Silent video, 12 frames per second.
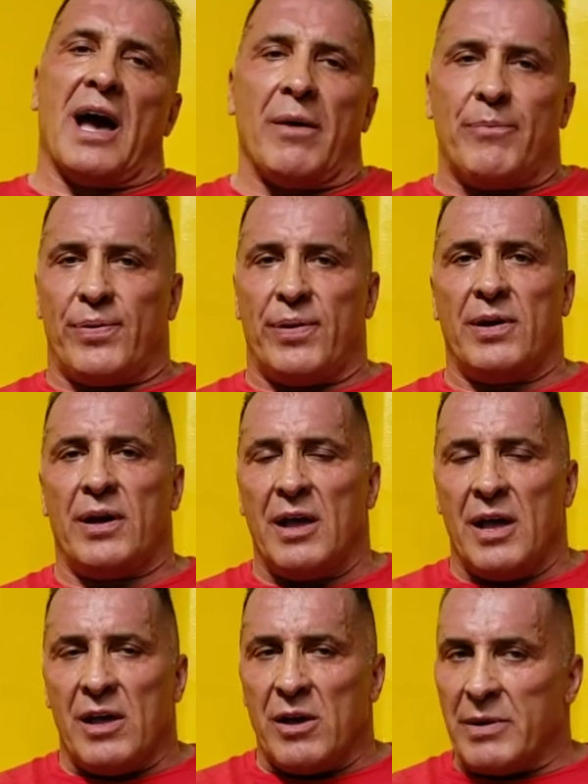up,
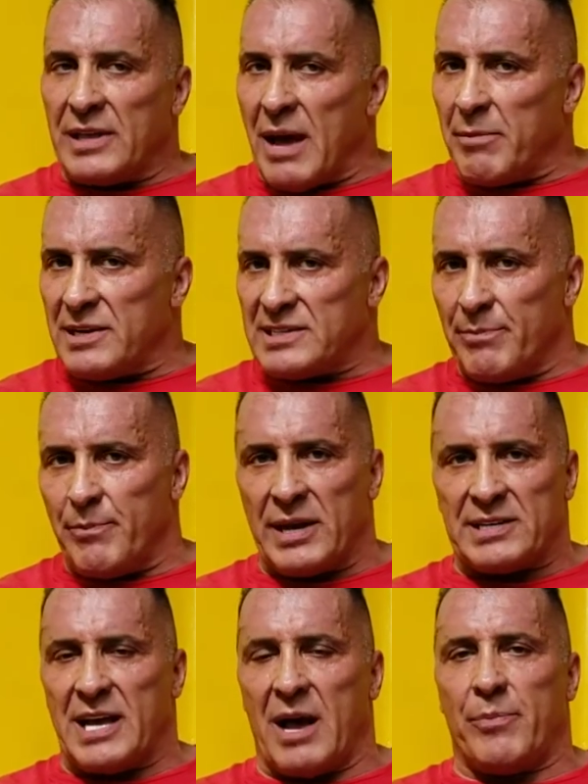your metabolism
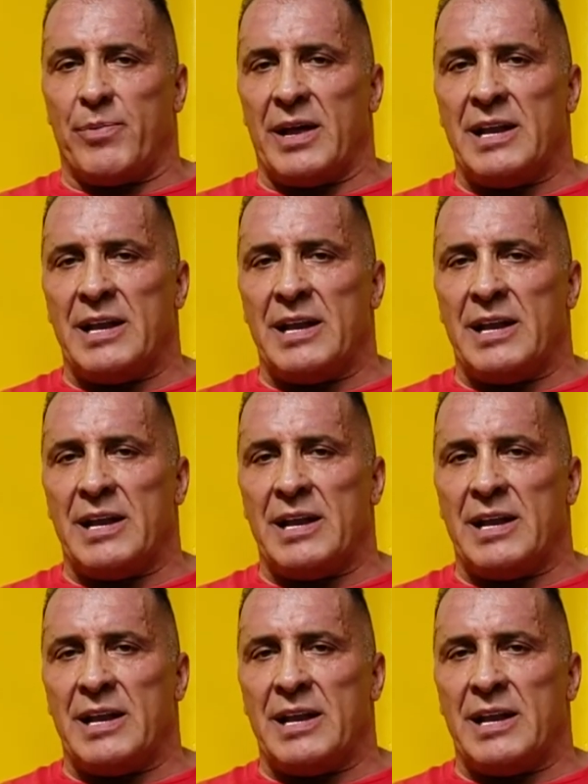picks up.